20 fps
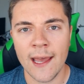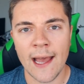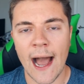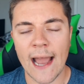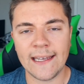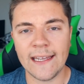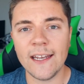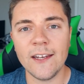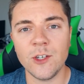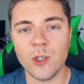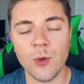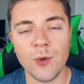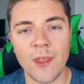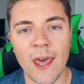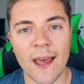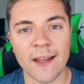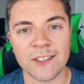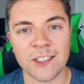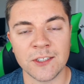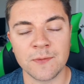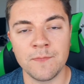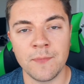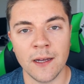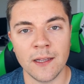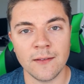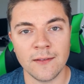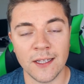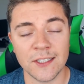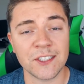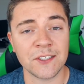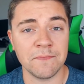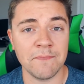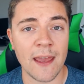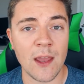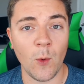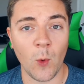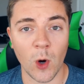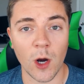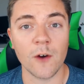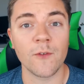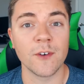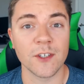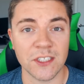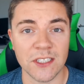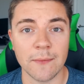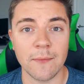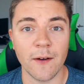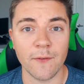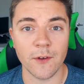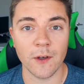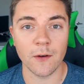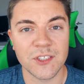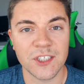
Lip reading: I didn't do this, but this may work for some of you.